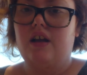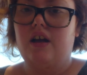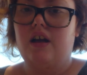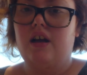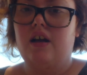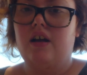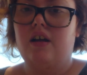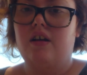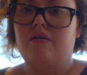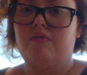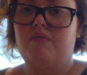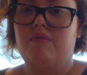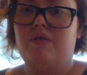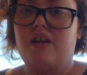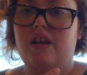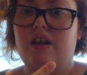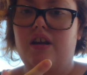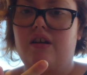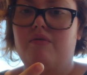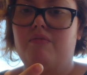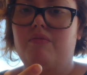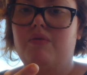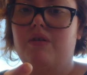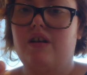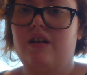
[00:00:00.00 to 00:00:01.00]
um,
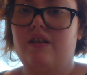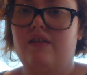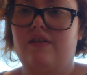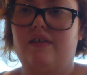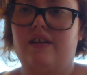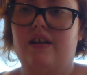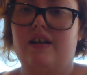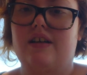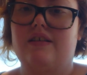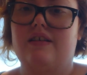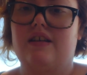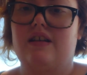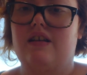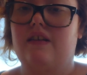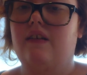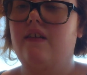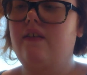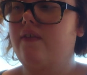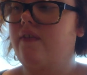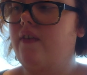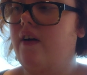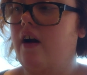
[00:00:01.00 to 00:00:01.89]
them because like I said, it's